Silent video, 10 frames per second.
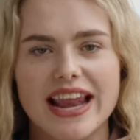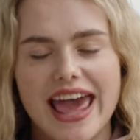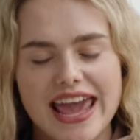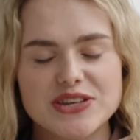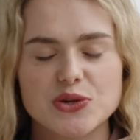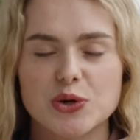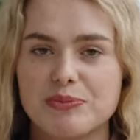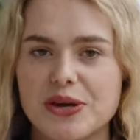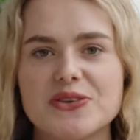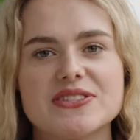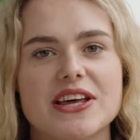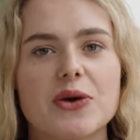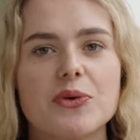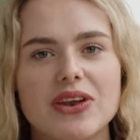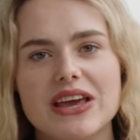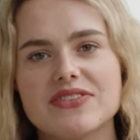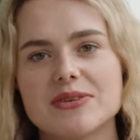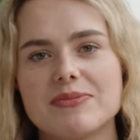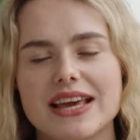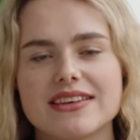hate or abuse, then I will leave
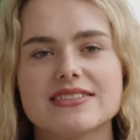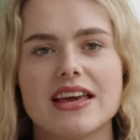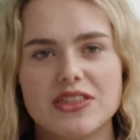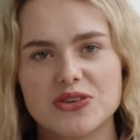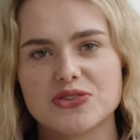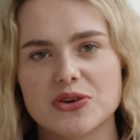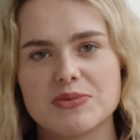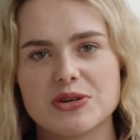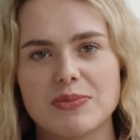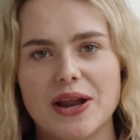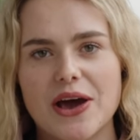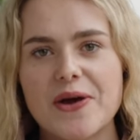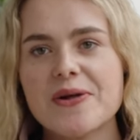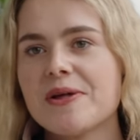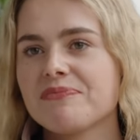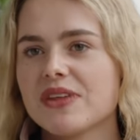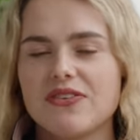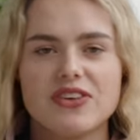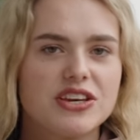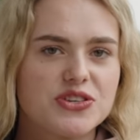some links in the description below
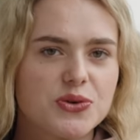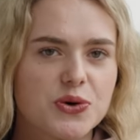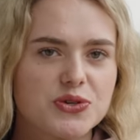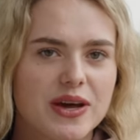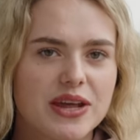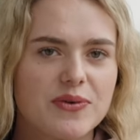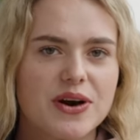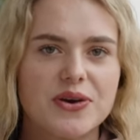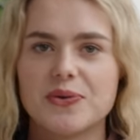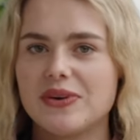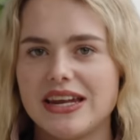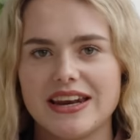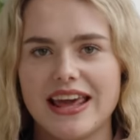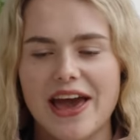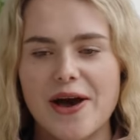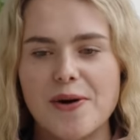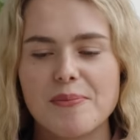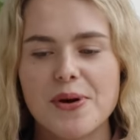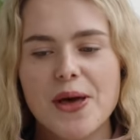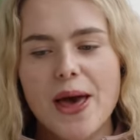if you need to talk to anyone or need any help.